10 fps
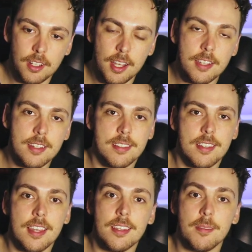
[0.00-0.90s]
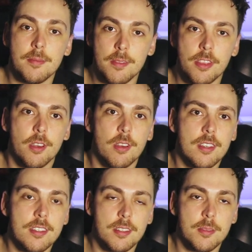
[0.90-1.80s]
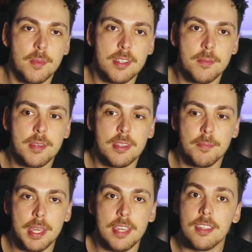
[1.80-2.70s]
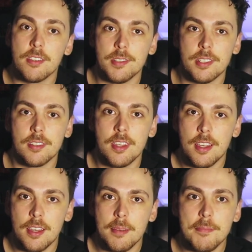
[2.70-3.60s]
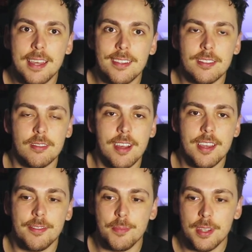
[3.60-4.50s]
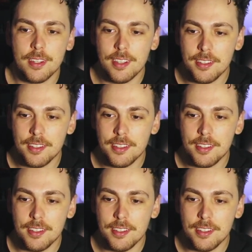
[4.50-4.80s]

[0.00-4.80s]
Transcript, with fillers: I understand that 30s is meant to be the peak of a man's life, but